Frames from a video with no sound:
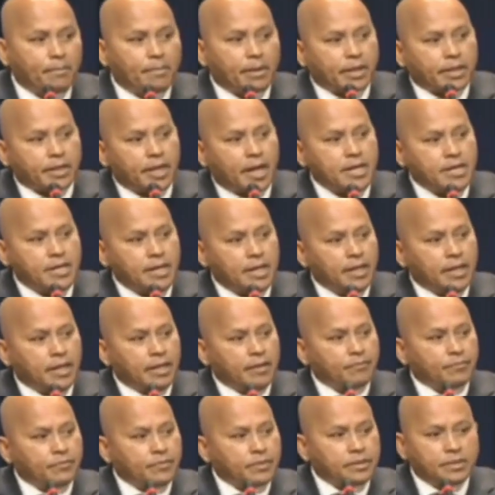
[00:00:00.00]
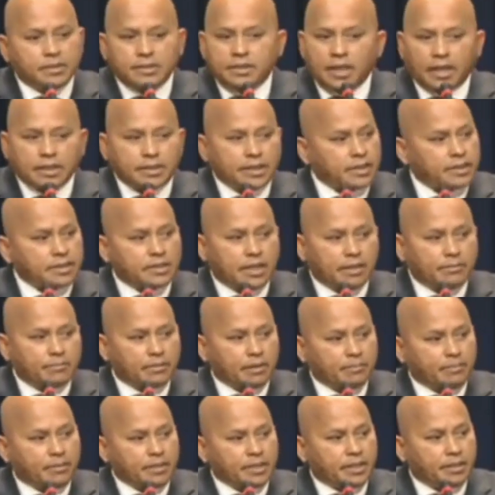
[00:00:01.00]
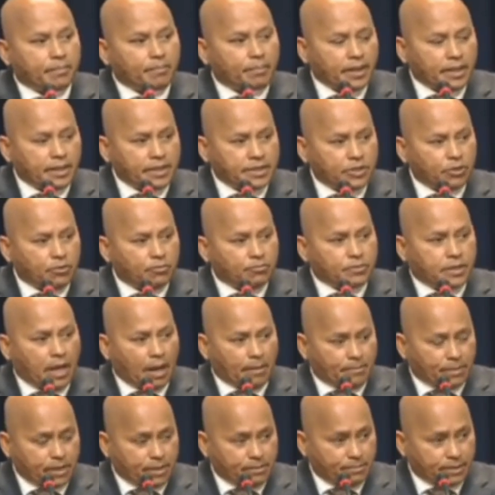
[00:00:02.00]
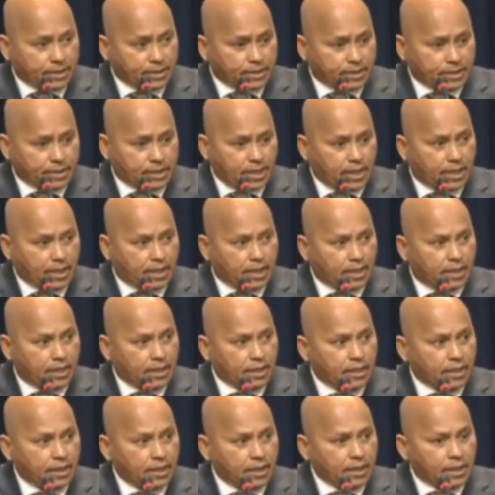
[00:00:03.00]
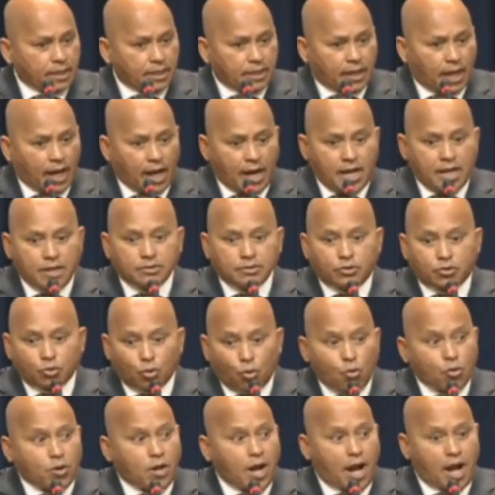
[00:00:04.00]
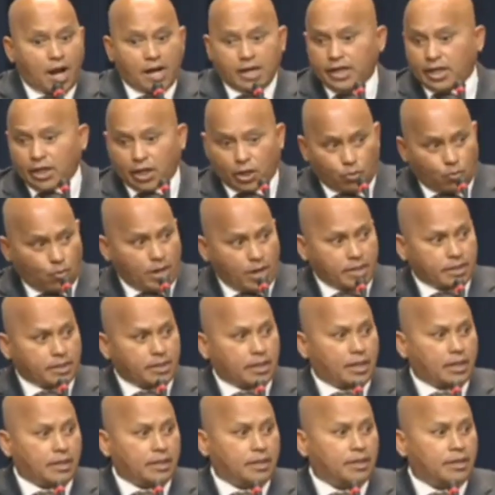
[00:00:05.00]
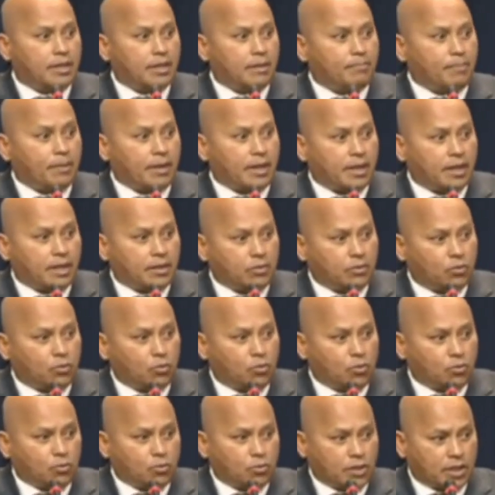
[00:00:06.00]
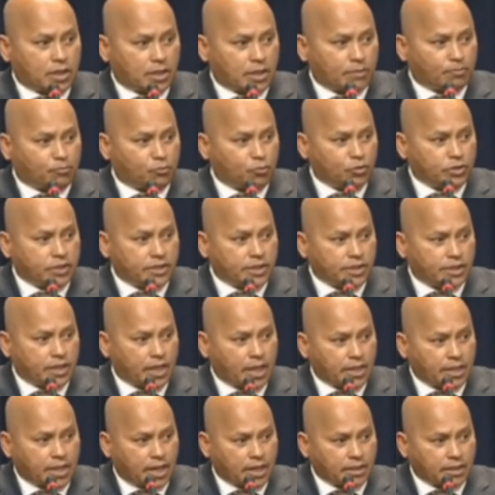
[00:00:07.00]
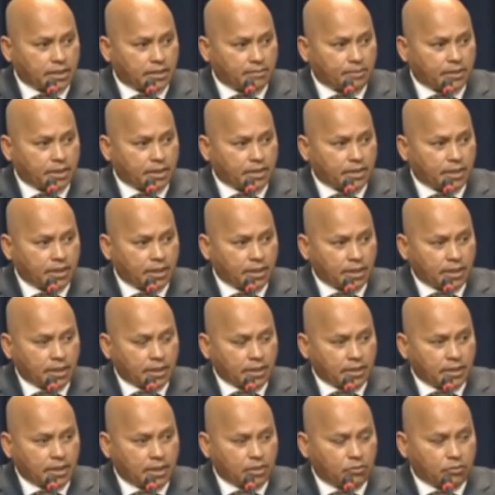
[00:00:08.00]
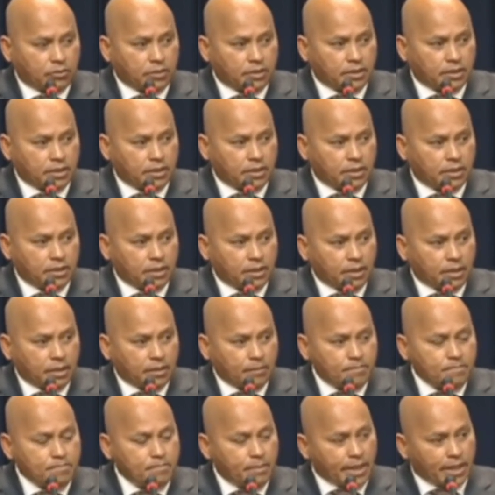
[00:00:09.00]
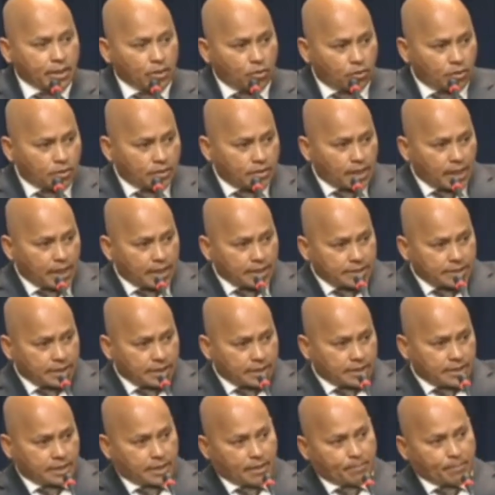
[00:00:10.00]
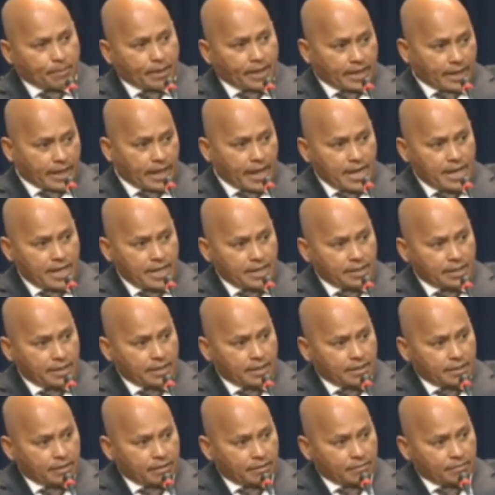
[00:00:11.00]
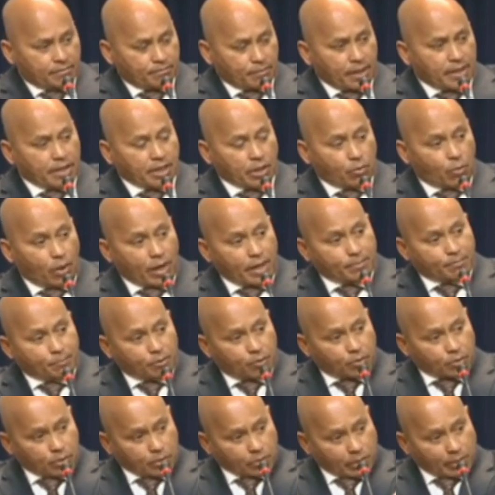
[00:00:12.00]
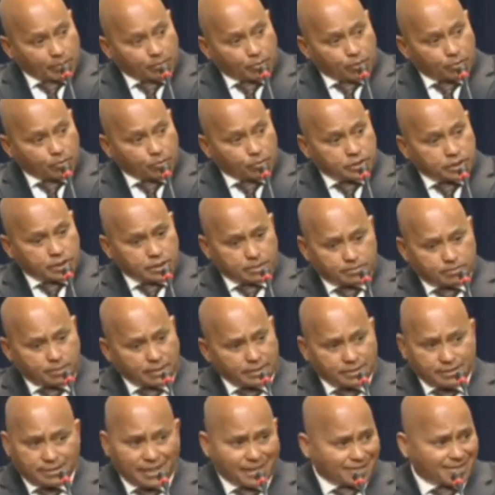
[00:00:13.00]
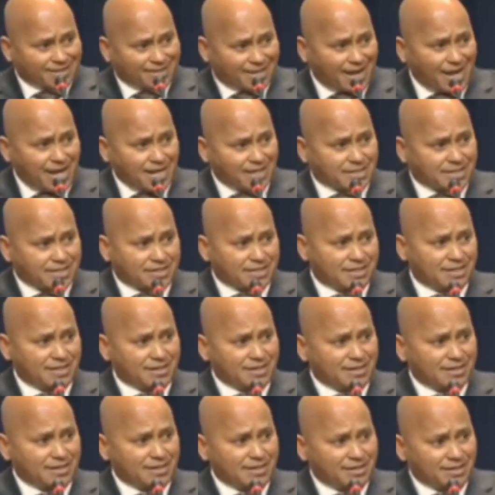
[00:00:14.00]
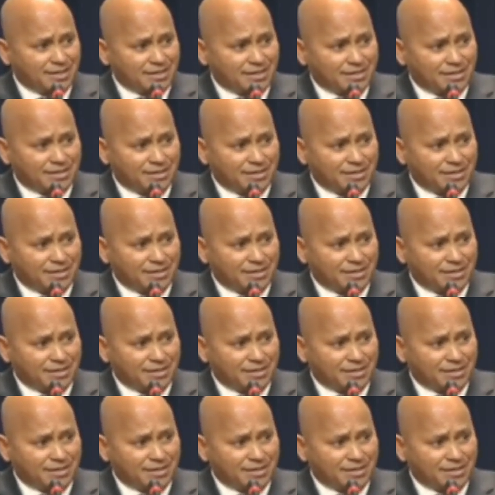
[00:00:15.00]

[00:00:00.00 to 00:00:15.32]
Oh, never yan. That has never been the policy of government na ang droga, ang i-reward ay napakaloko na polisiya yan. Kapag ganun, hindi. Merong nakaset na pera pang reward, for reward purposes, but not drugs.